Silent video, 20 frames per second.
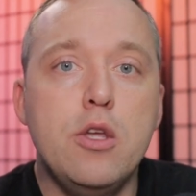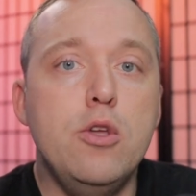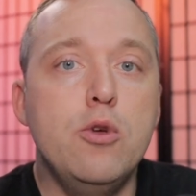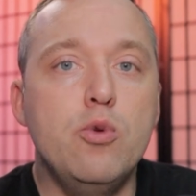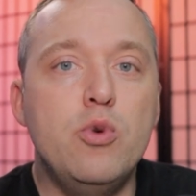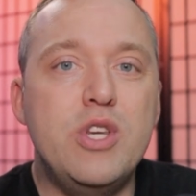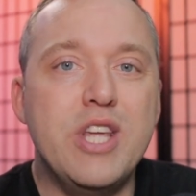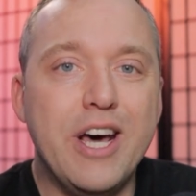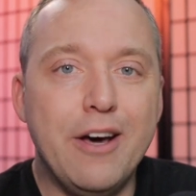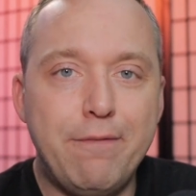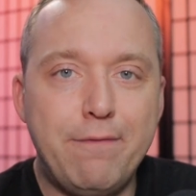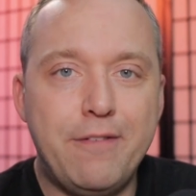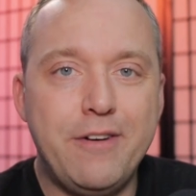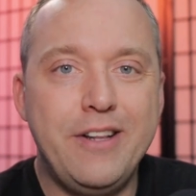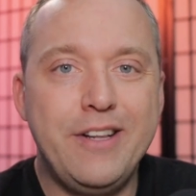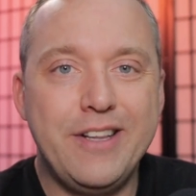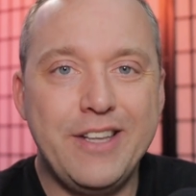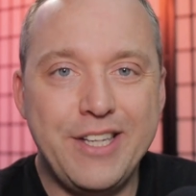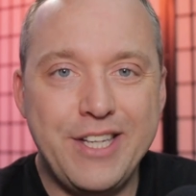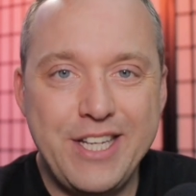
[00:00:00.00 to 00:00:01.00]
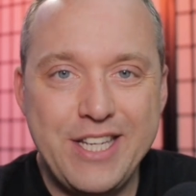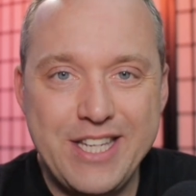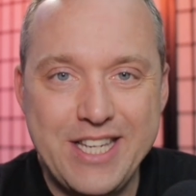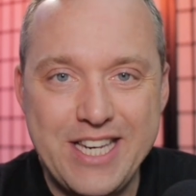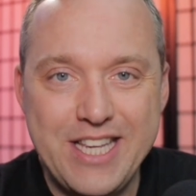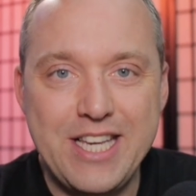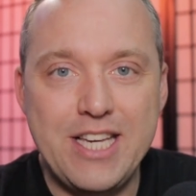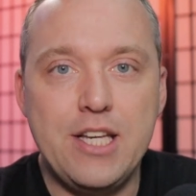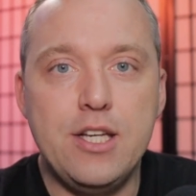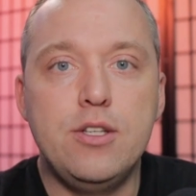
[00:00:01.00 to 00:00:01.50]
you definitely
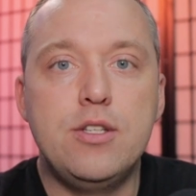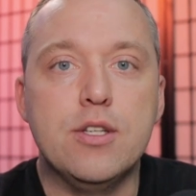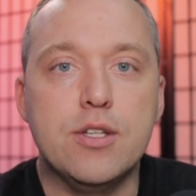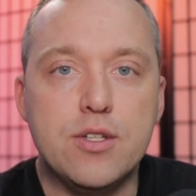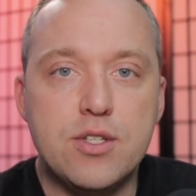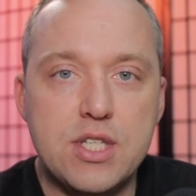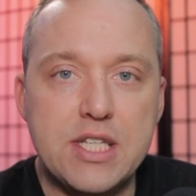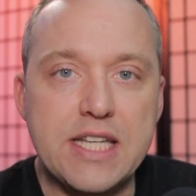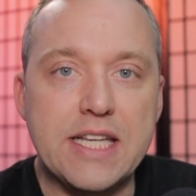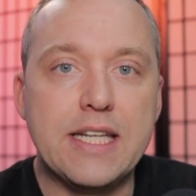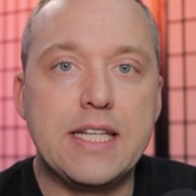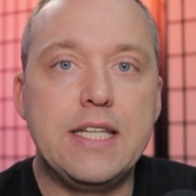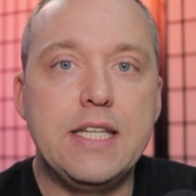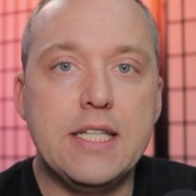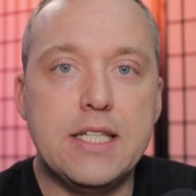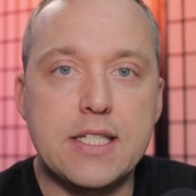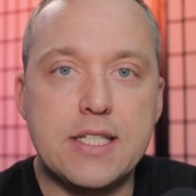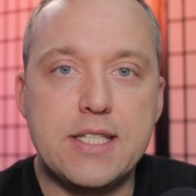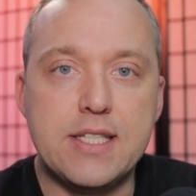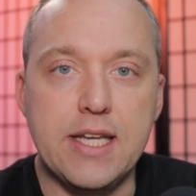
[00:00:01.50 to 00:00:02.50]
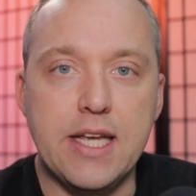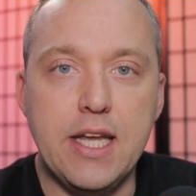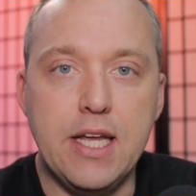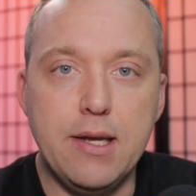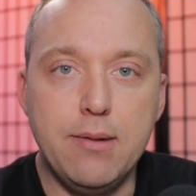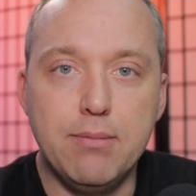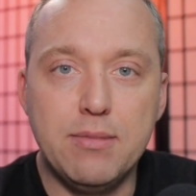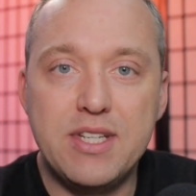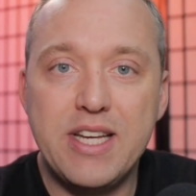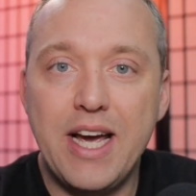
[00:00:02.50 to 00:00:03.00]
need to stick to the
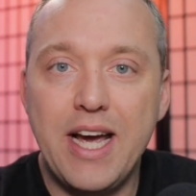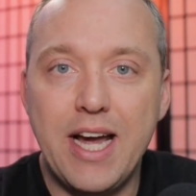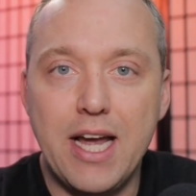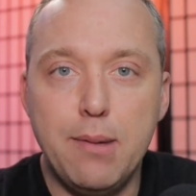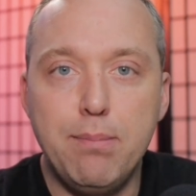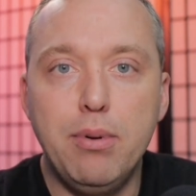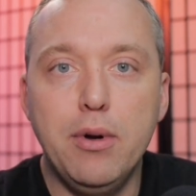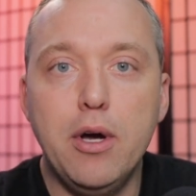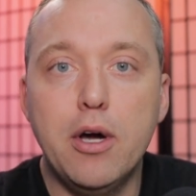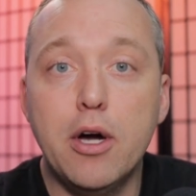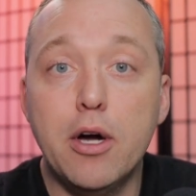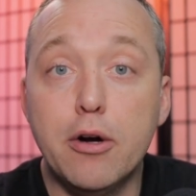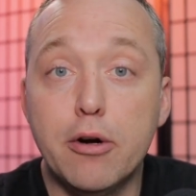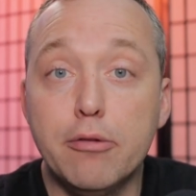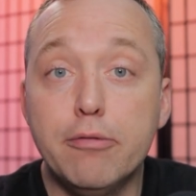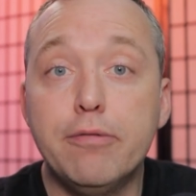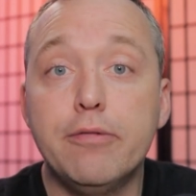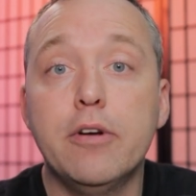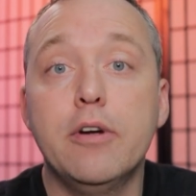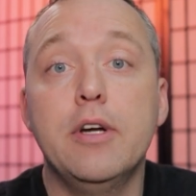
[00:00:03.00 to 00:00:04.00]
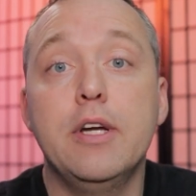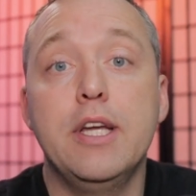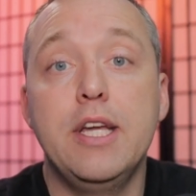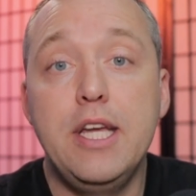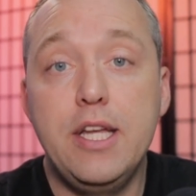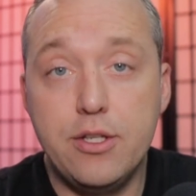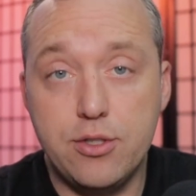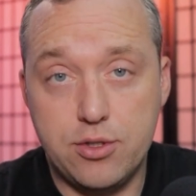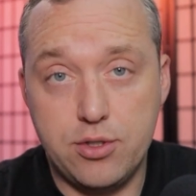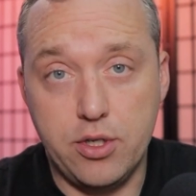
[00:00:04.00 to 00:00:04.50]
same type of
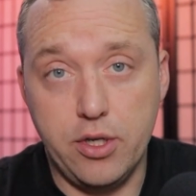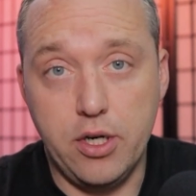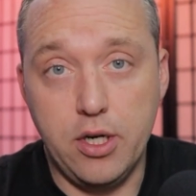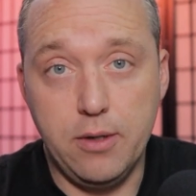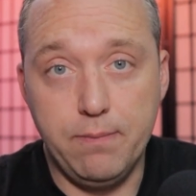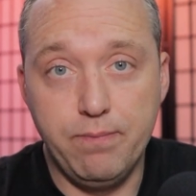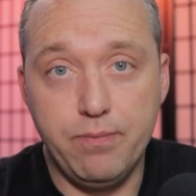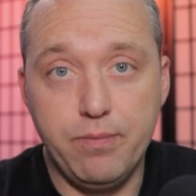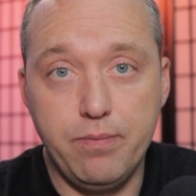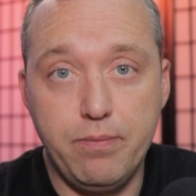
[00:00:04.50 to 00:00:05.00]
install.